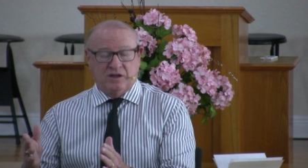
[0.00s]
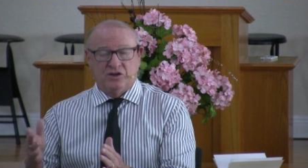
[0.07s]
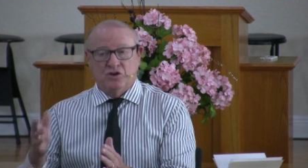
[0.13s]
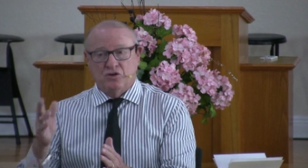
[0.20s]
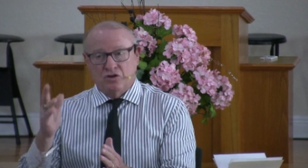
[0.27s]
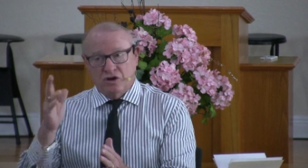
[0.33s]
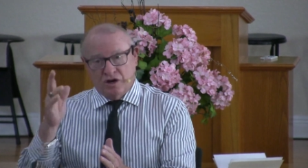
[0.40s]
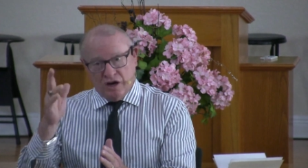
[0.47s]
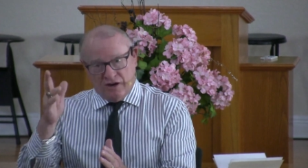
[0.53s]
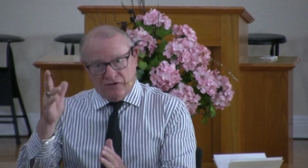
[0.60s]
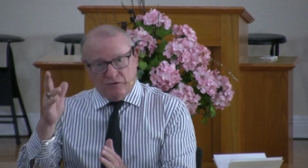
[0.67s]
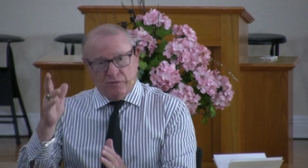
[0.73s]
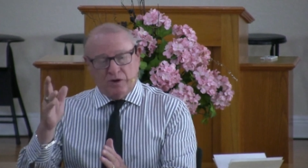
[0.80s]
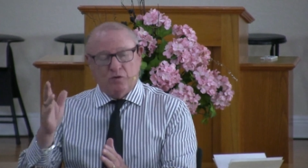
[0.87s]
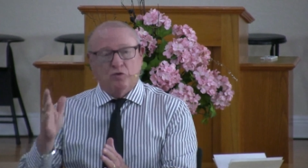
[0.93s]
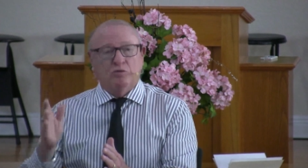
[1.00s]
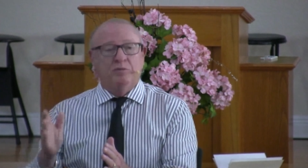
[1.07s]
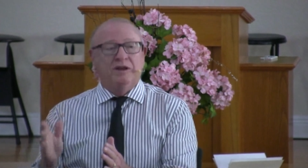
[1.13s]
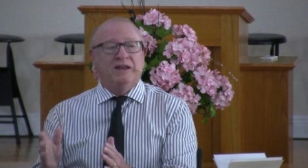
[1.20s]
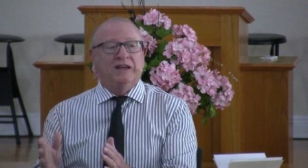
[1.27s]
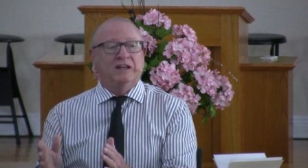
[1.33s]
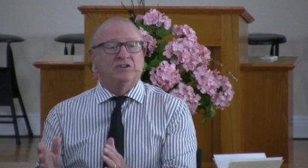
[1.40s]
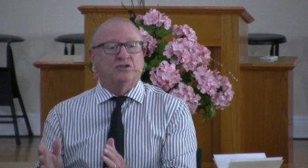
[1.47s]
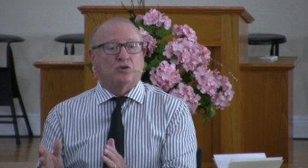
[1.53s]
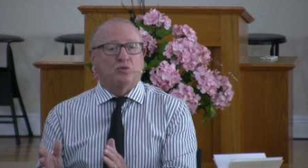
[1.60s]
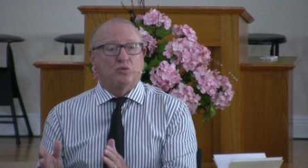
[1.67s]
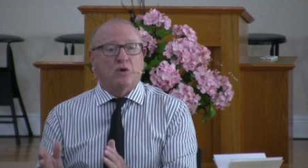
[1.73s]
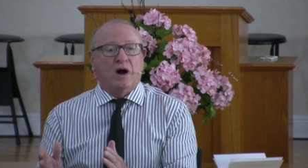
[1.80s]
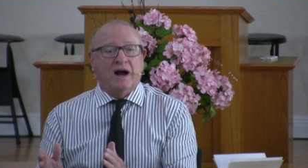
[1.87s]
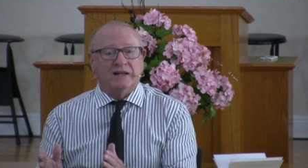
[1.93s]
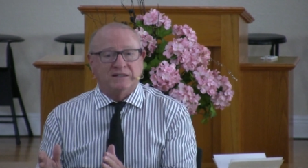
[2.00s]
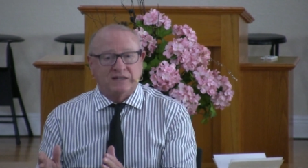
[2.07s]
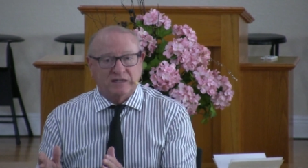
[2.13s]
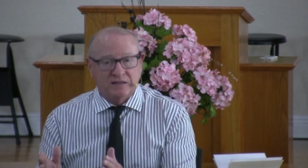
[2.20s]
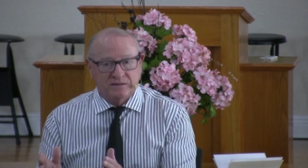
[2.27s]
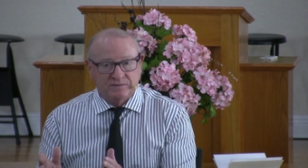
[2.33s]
Your government will begin to rot.